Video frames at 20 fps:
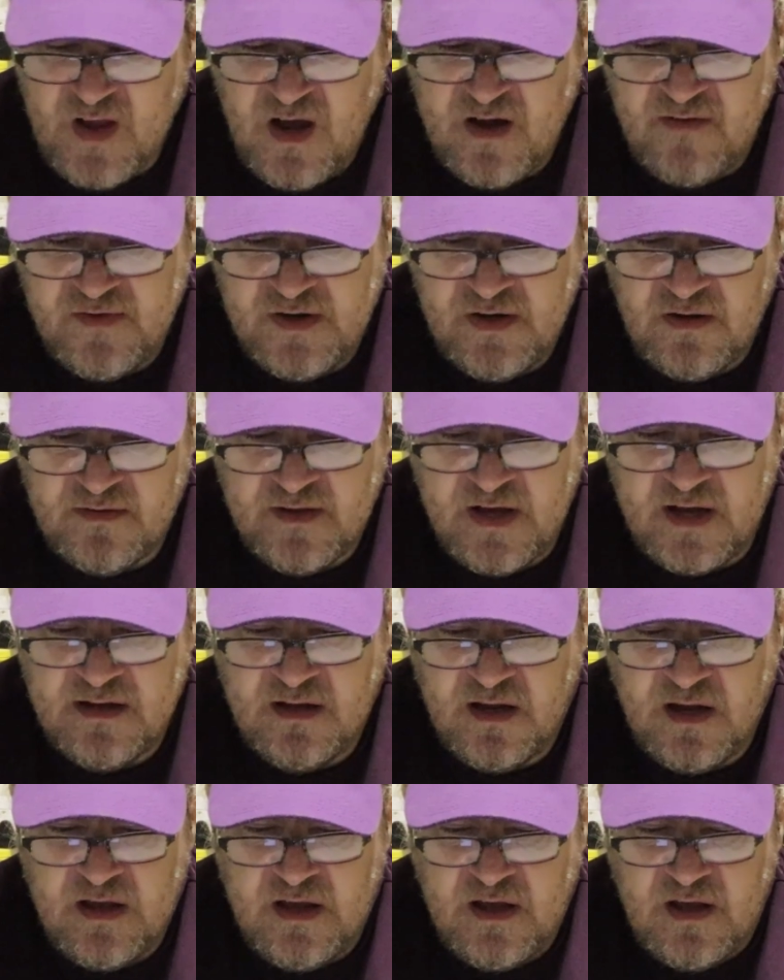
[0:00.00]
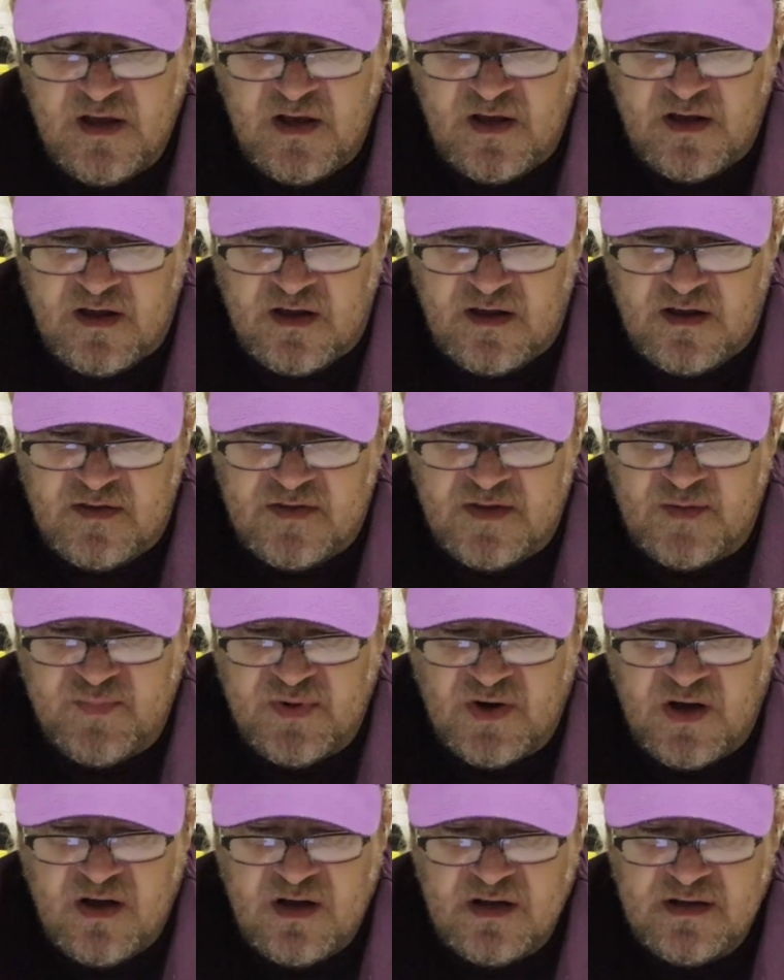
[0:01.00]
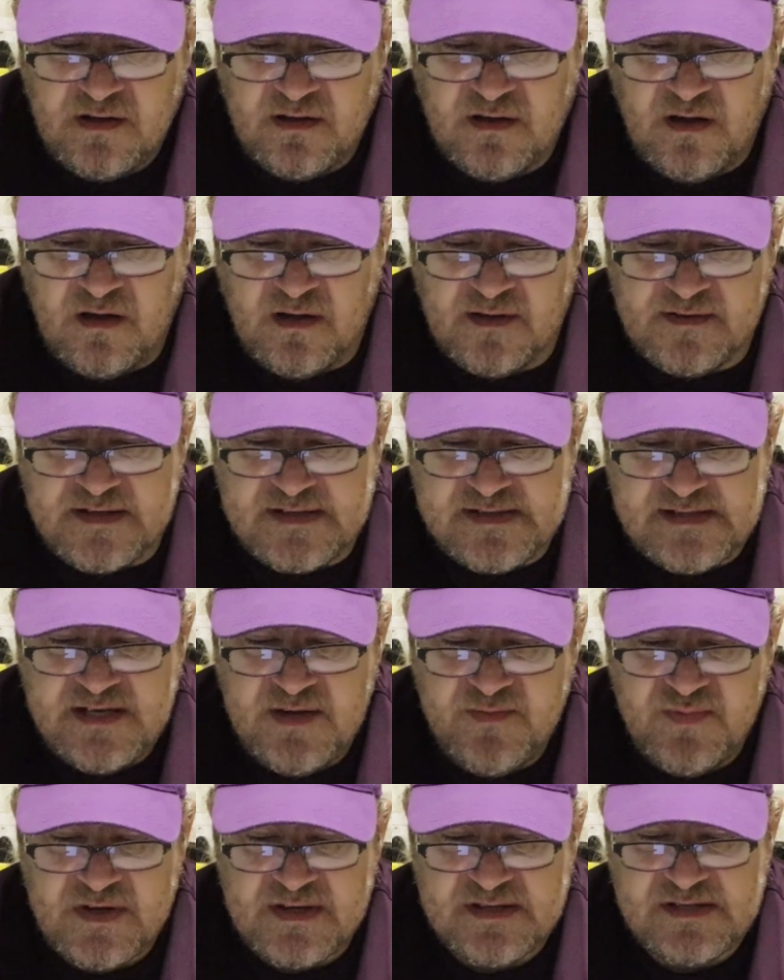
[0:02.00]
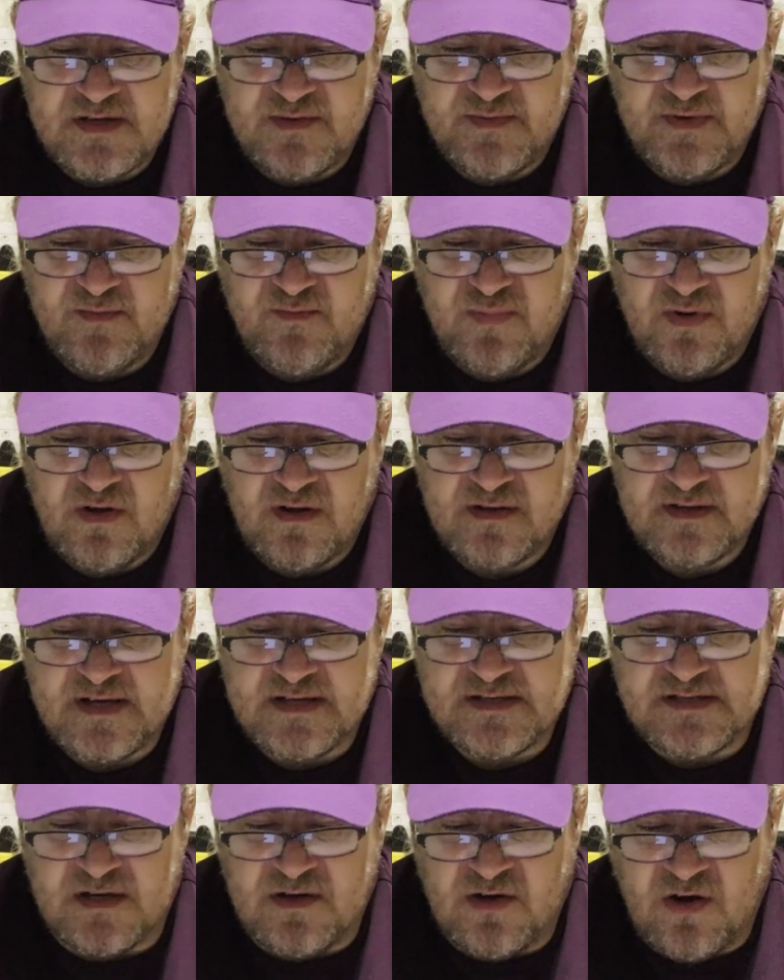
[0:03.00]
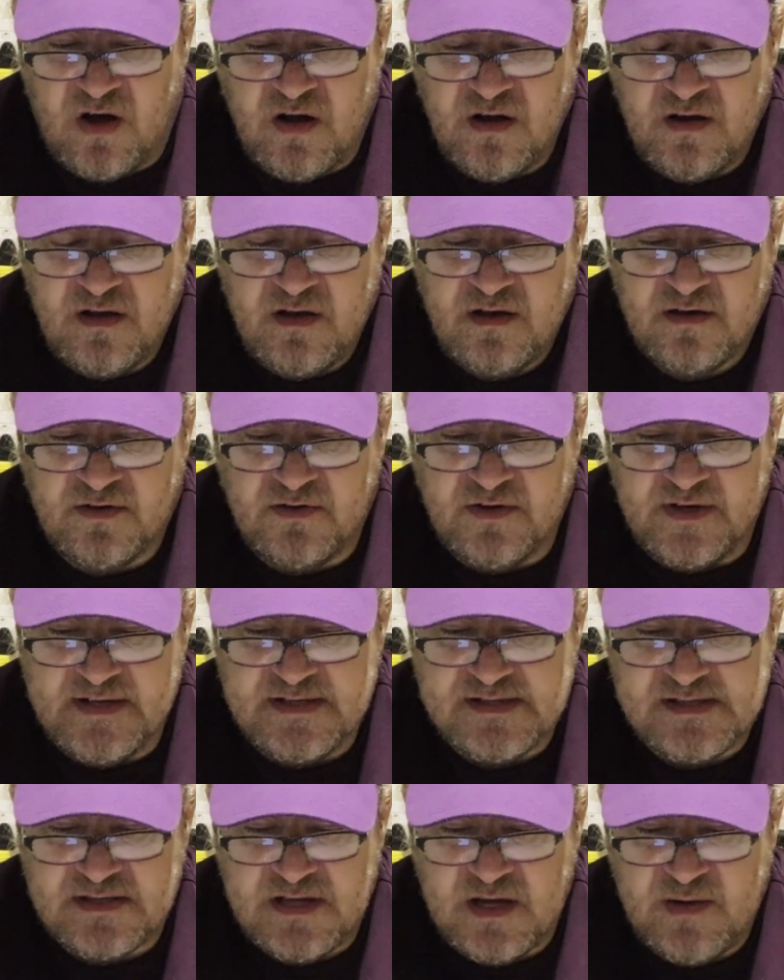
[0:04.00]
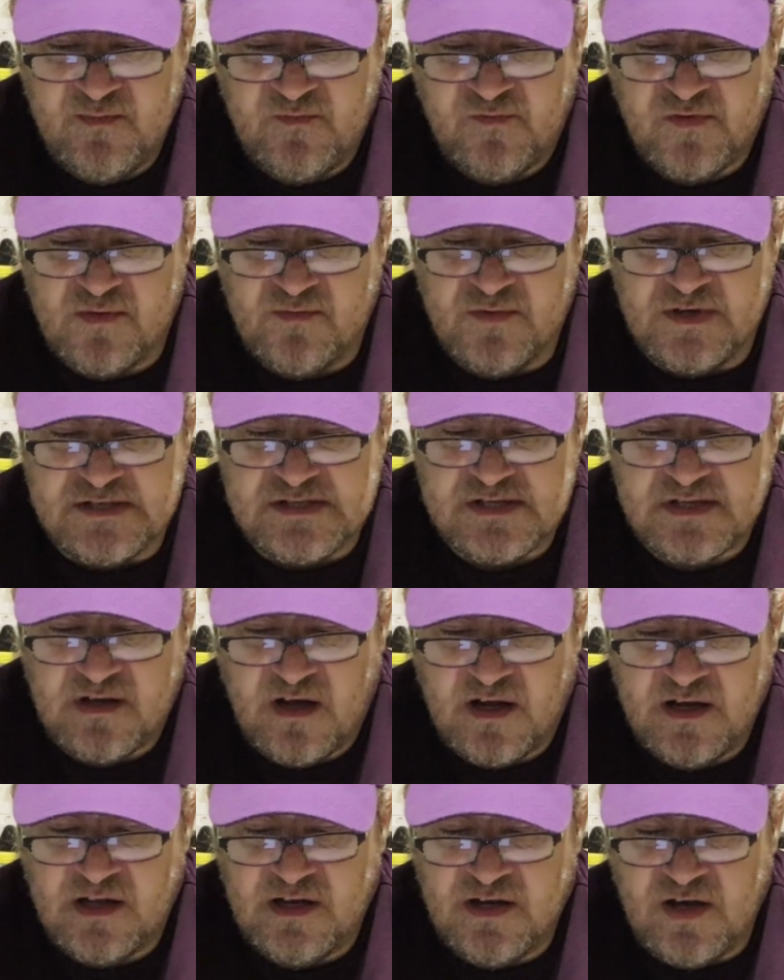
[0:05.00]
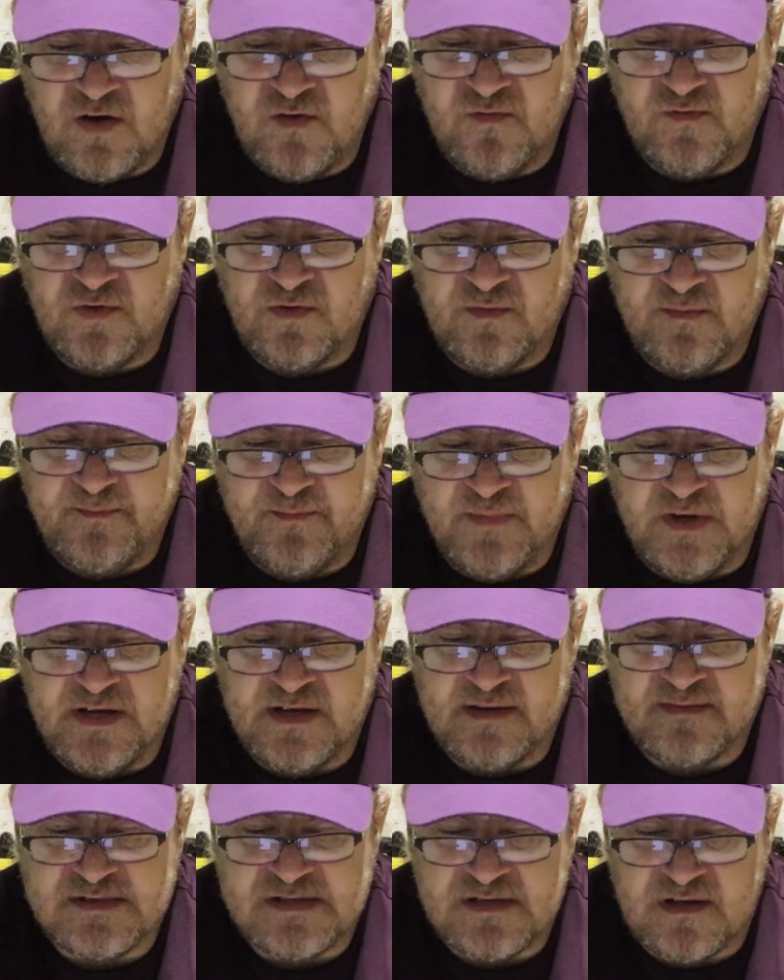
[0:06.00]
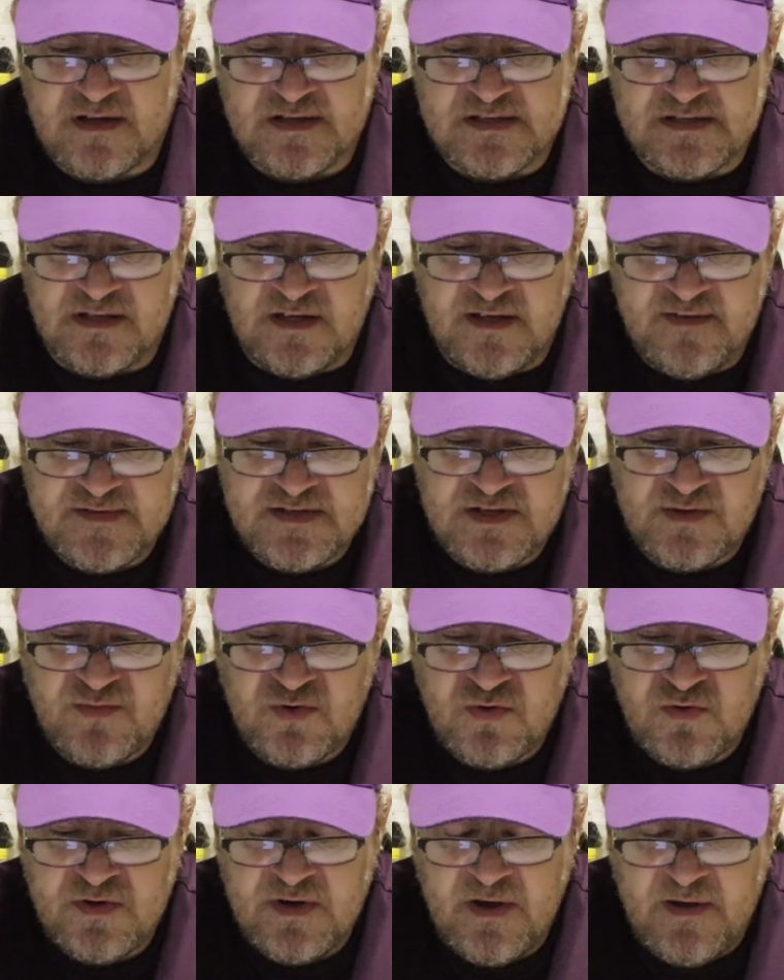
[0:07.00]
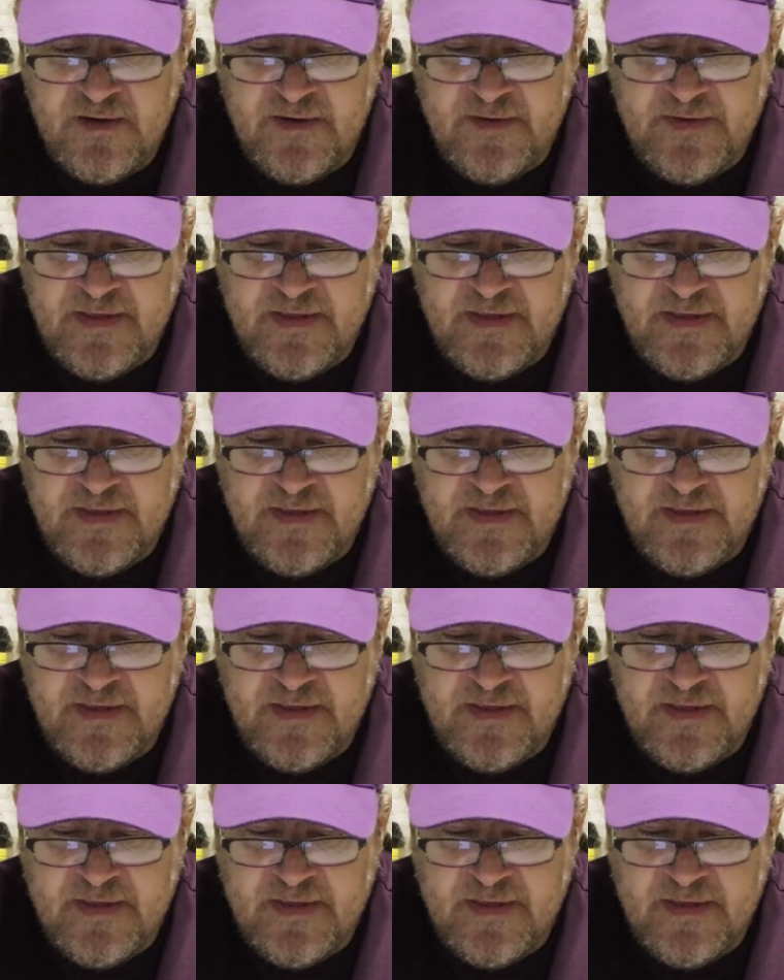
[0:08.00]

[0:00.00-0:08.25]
I've read all that. The Sepia Serpent plant has a long green stem from which slightly oval medium-sized leaves are born